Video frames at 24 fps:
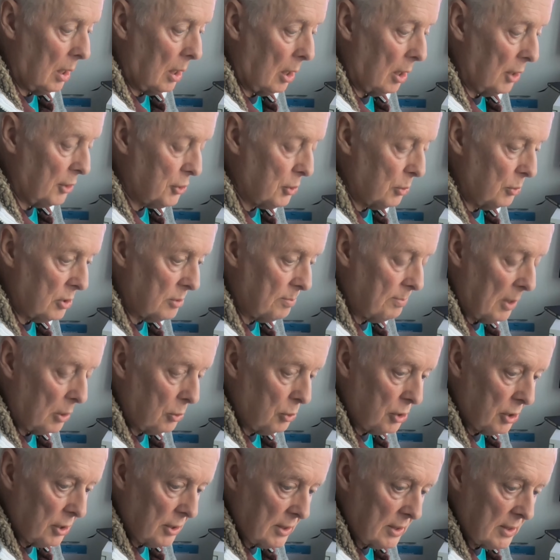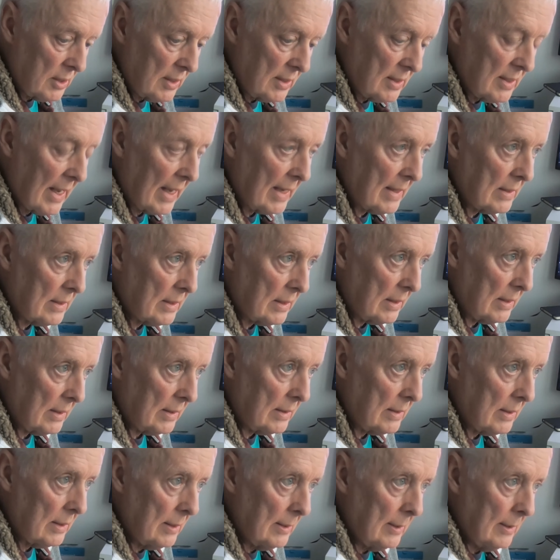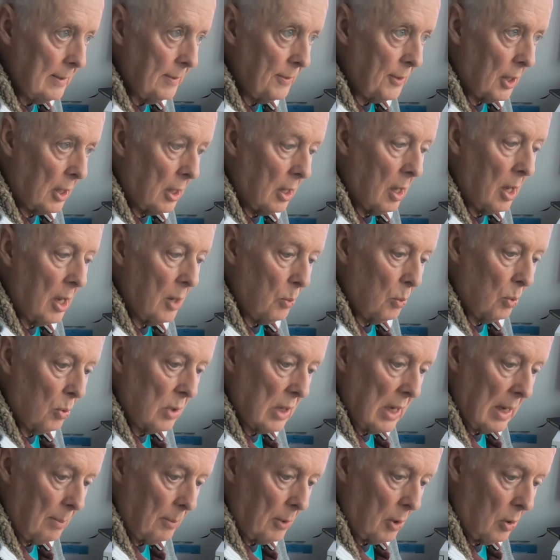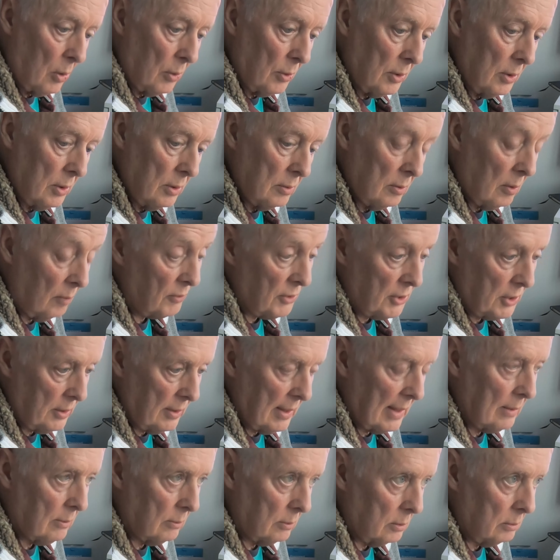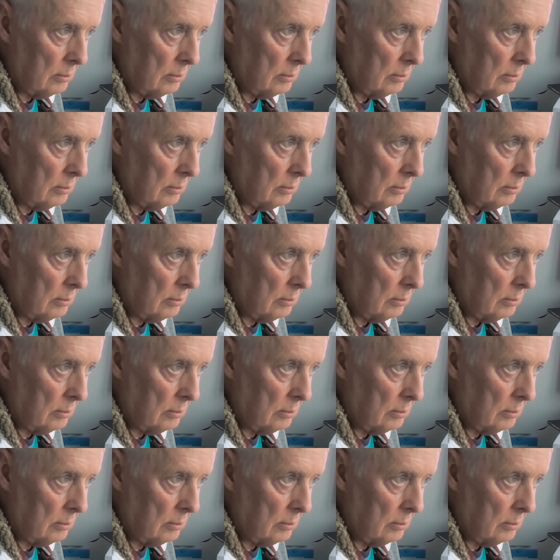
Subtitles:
as soon as motion is detected, the light will come on. Obviously that will